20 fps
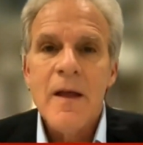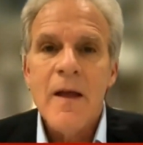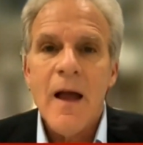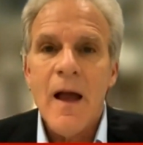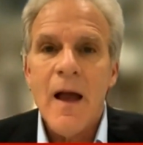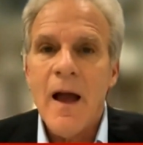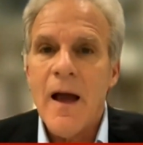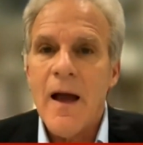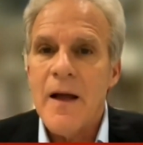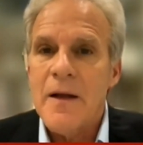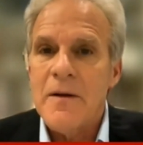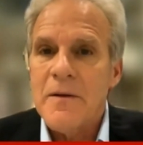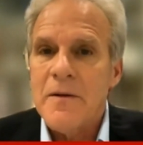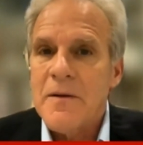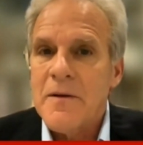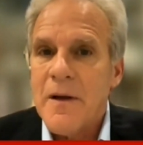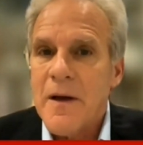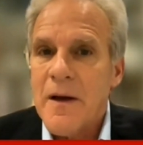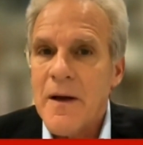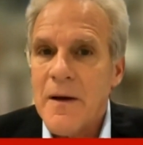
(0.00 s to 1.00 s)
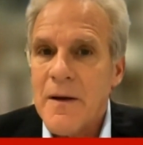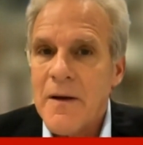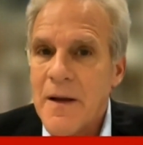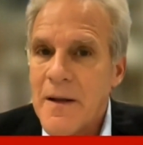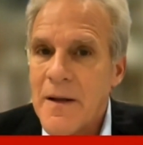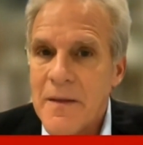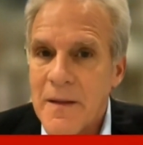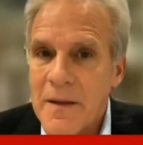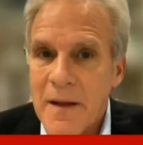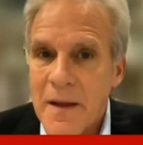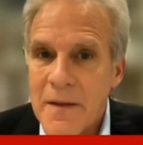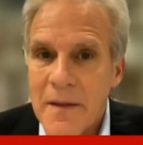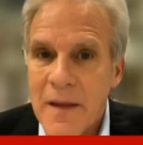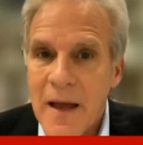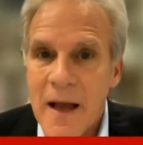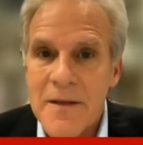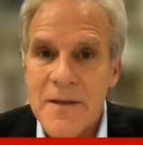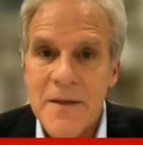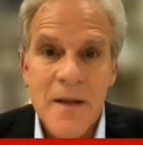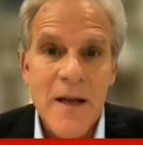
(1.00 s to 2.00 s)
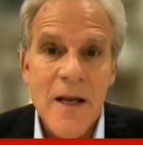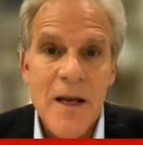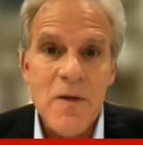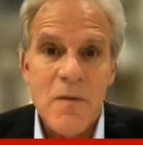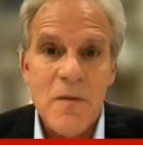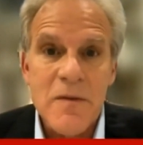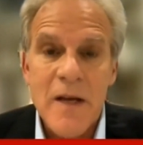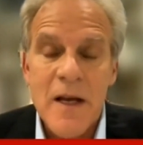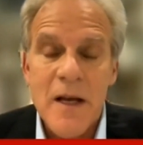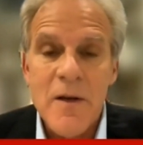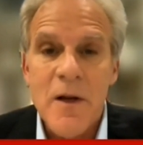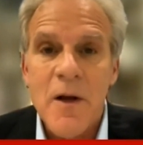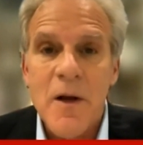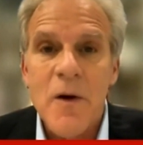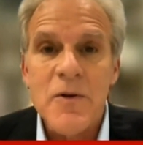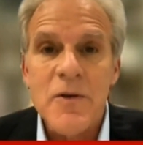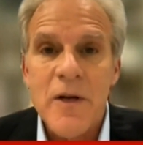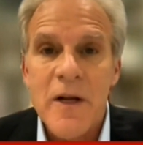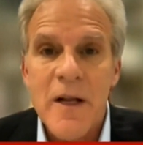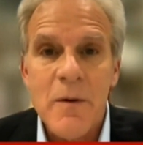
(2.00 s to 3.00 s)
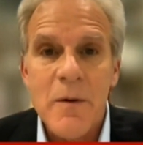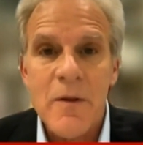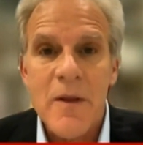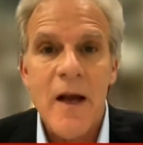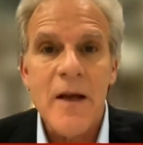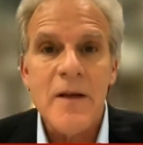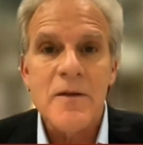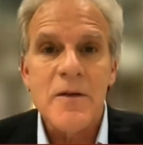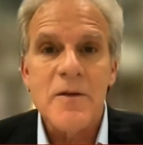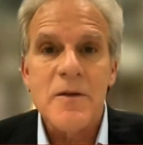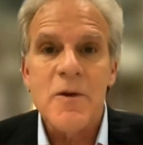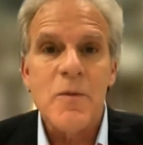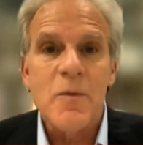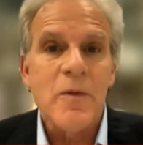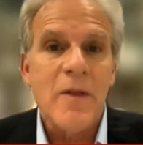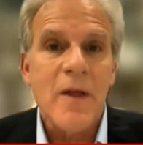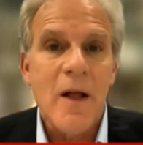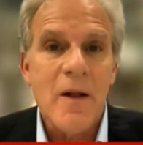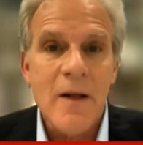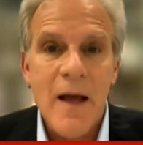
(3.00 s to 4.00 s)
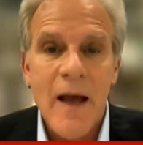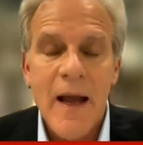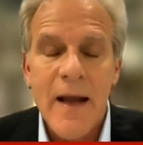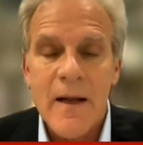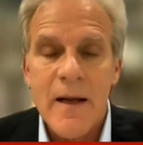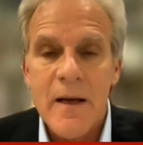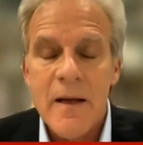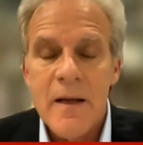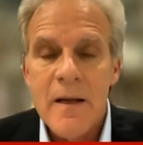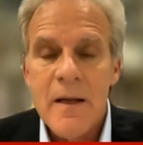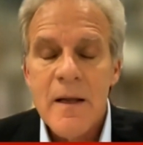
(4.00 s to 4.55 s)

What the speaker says: And that's the nature. It's like negotiating with ISIS or with Al-Qaeda.